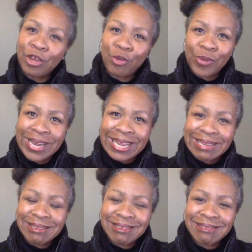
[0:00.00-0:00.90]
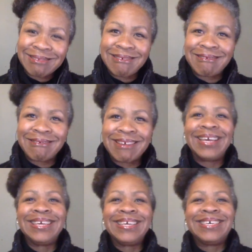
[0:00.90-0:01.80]
greetings.
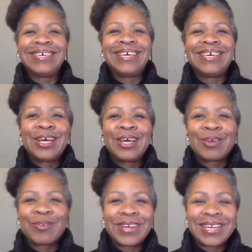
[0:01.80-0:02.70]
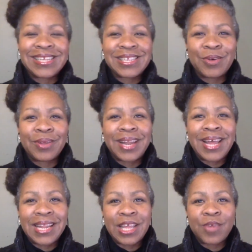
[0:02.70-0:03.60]
Okay. Greetings. So
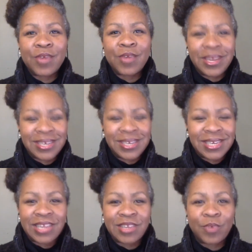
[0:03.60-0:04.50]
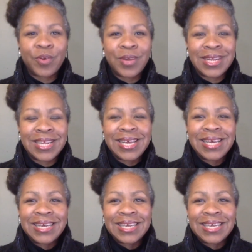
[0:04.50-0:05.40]
glad that you are here today. So we're going to
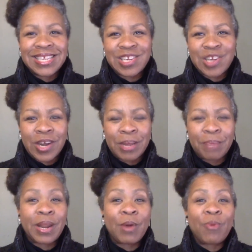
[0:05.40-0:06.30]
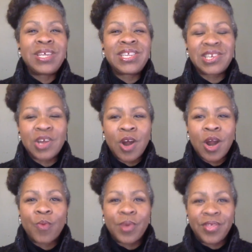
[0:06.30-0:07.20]
get started. But I want to
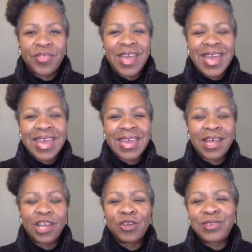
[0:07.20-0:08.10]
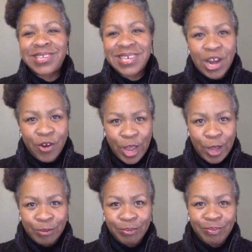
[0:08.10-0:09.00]
start with a little
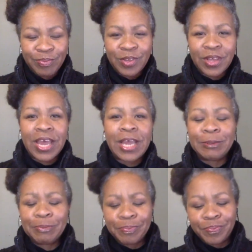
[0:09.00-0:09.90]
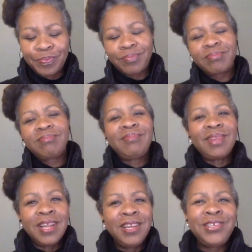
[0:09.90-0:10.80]
scenario. Okay.
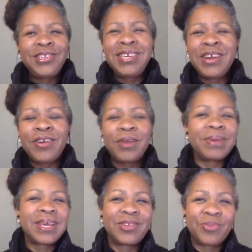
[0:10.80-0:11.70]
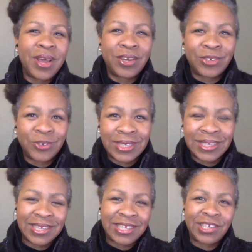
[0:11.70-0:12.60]
Little scenario because we all do
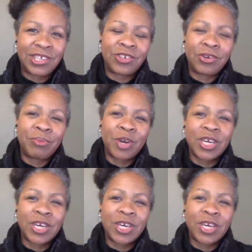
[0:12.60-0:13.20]
this as digital